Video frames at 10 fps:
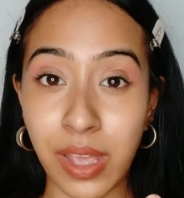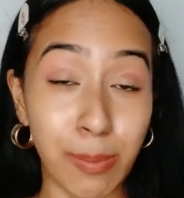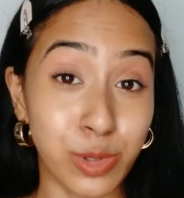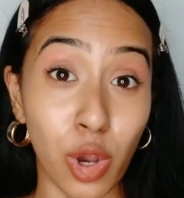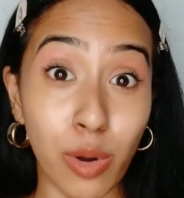
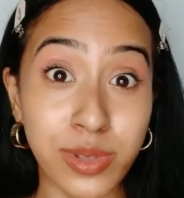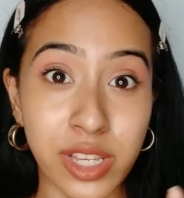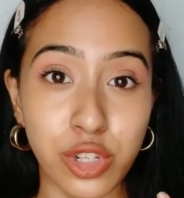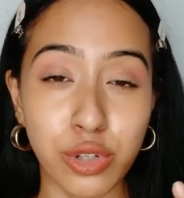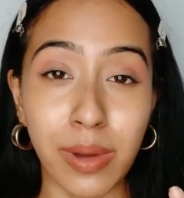absorbs
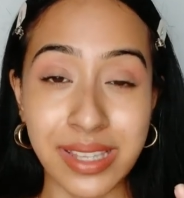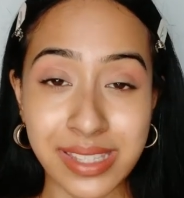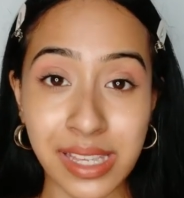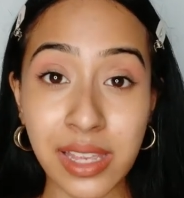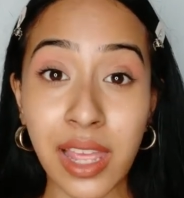into my
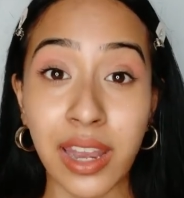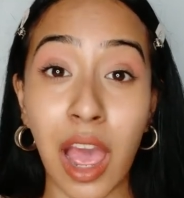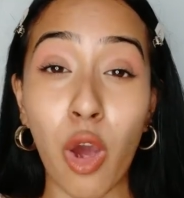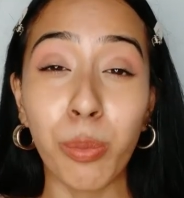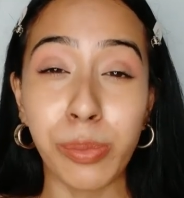skin and
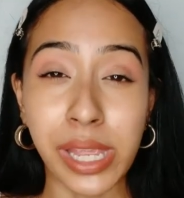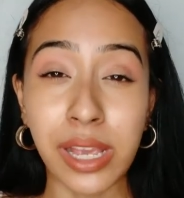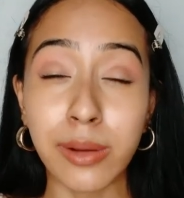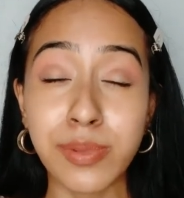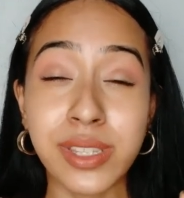how
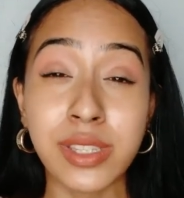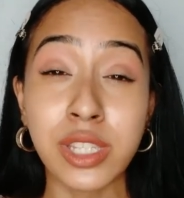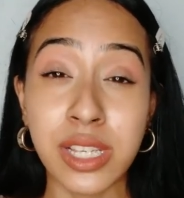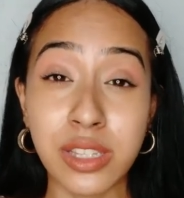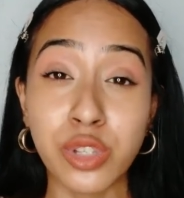makeup
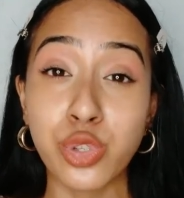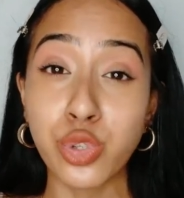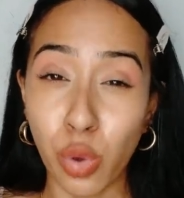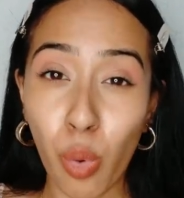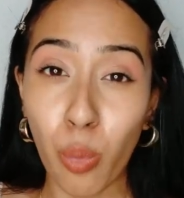sits
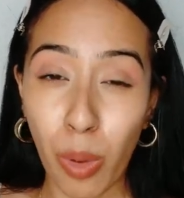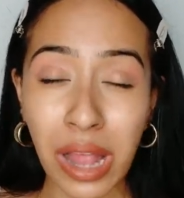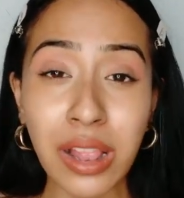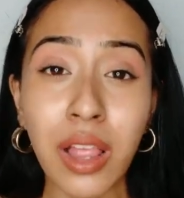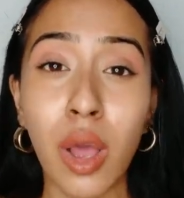so
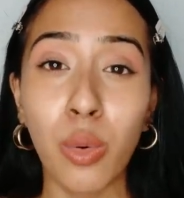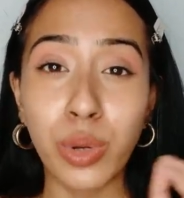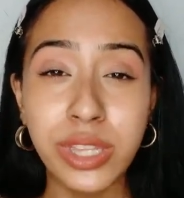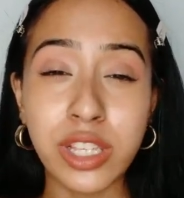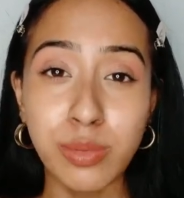well
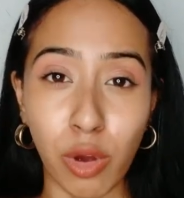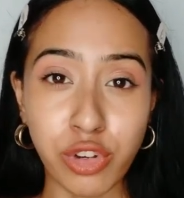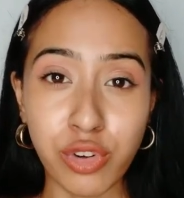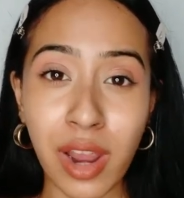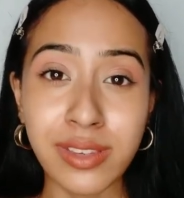with this
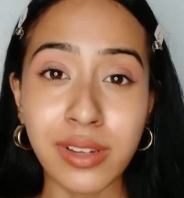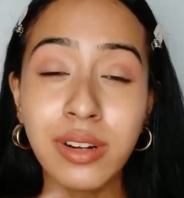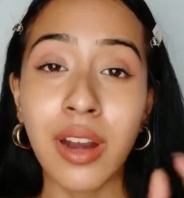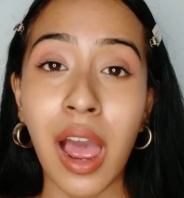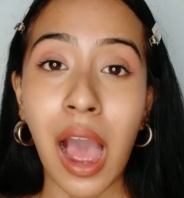
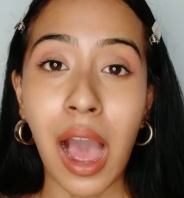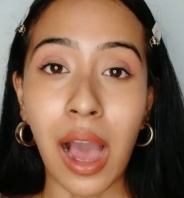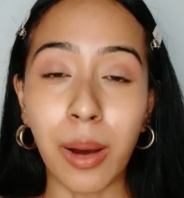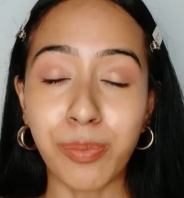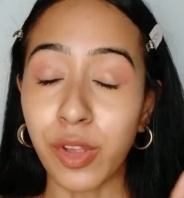moisturizer.
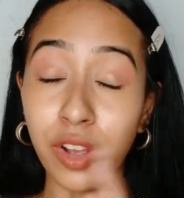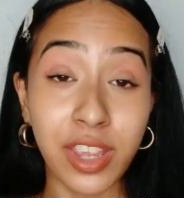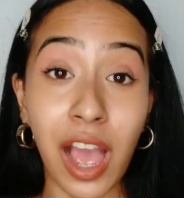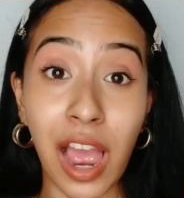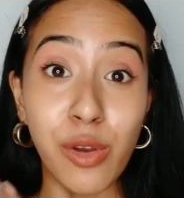Um,
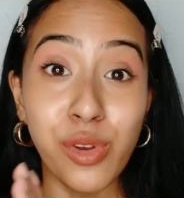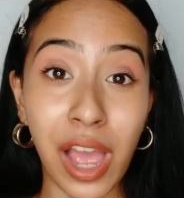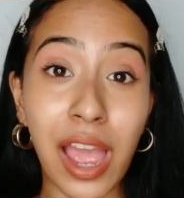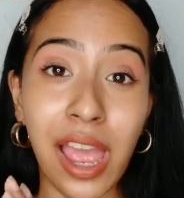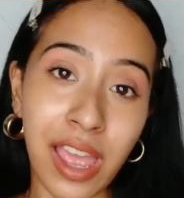yeah, I,
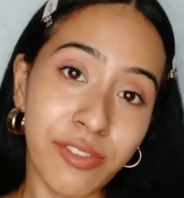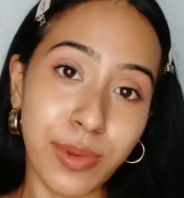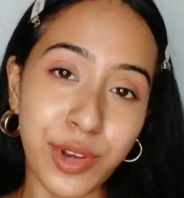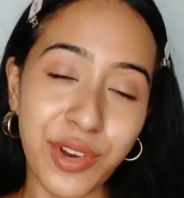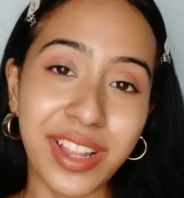I have
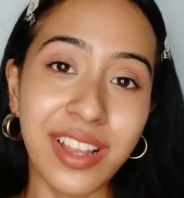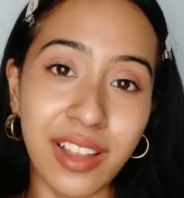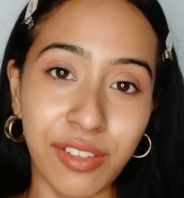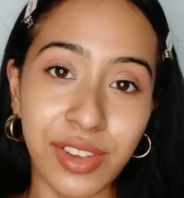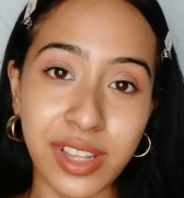been really
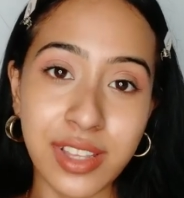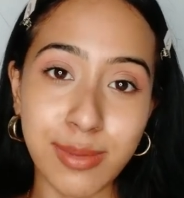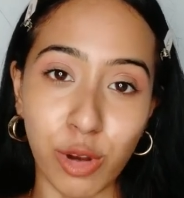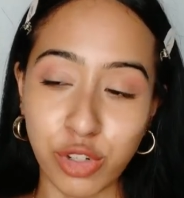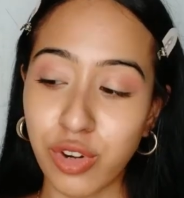loving this
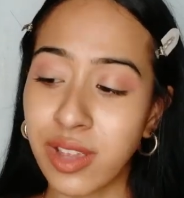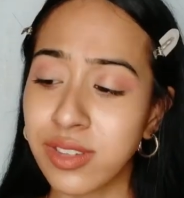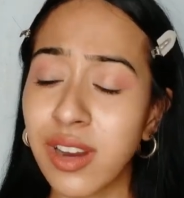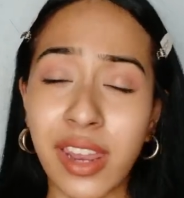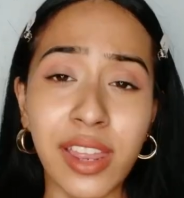
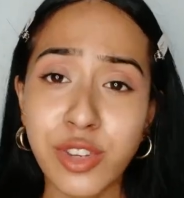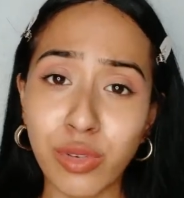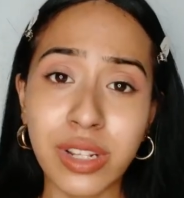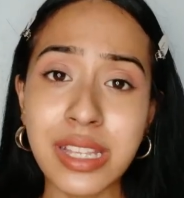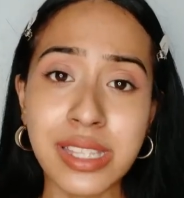moisturizer, and I
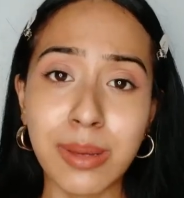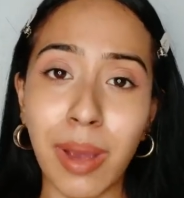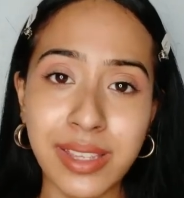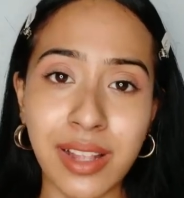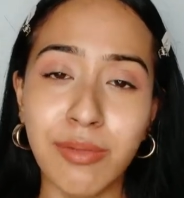totally see
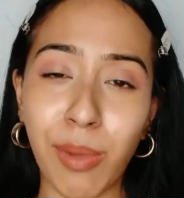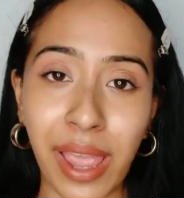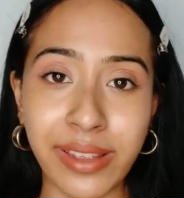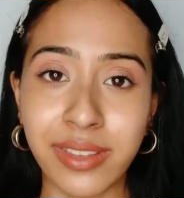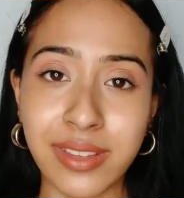myself
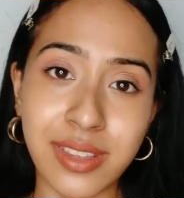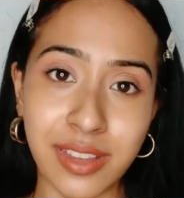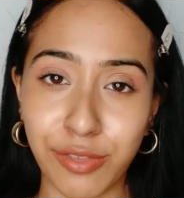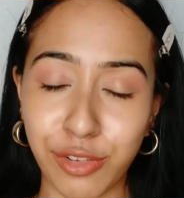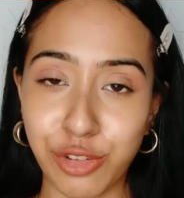buying this in
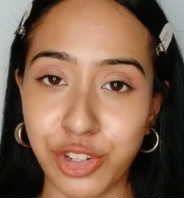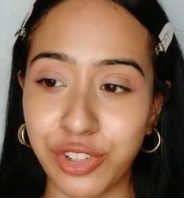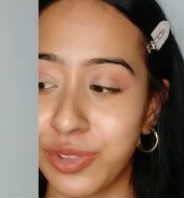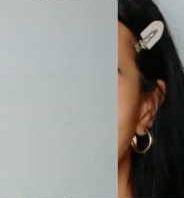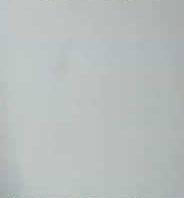the future.
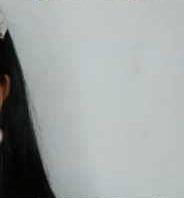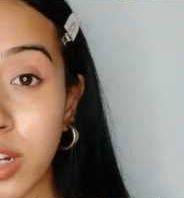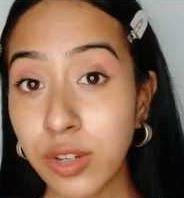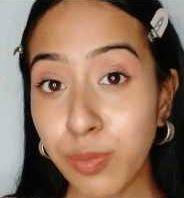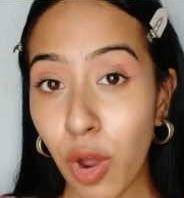So the
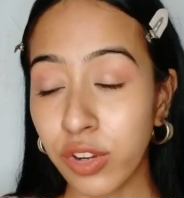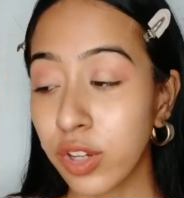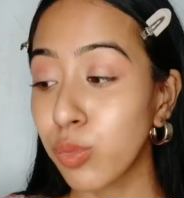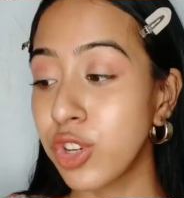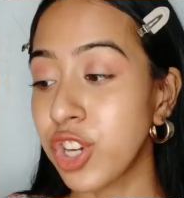third
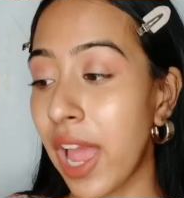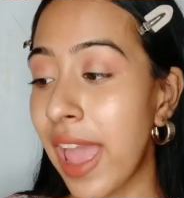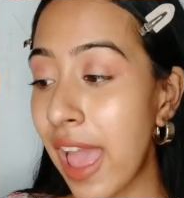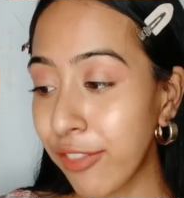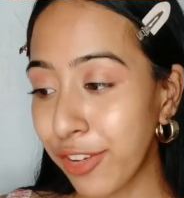product which I
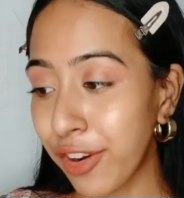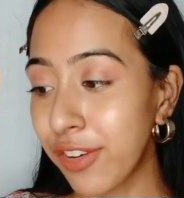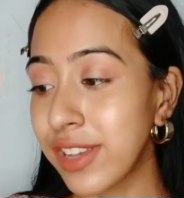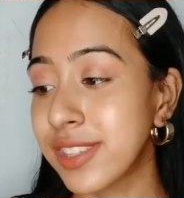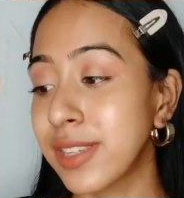have here
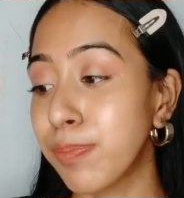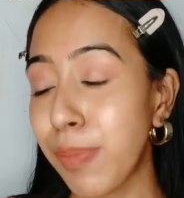is the